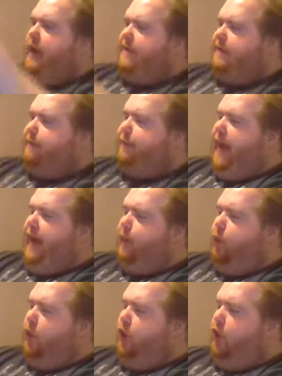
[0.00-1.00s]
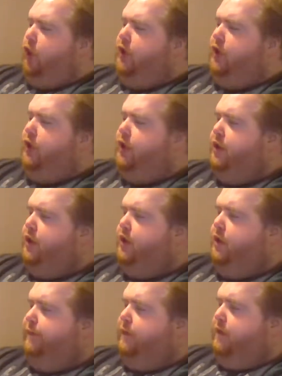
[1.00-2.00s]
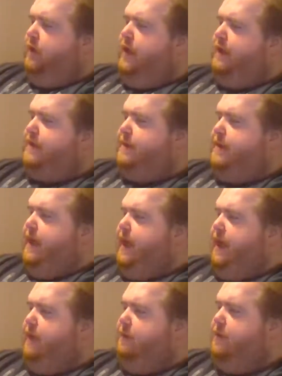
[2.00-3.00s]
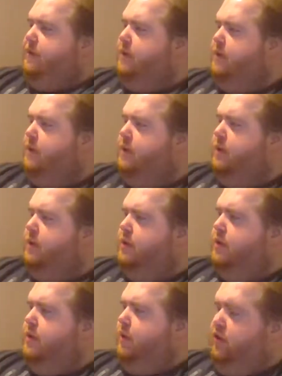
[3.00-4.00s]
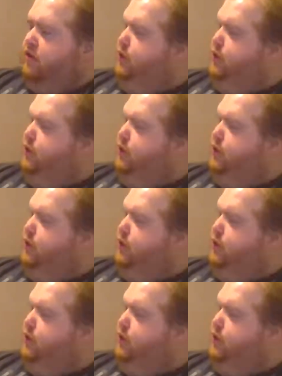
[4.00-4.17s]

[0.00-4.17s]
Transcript: has a bad word for the last name, which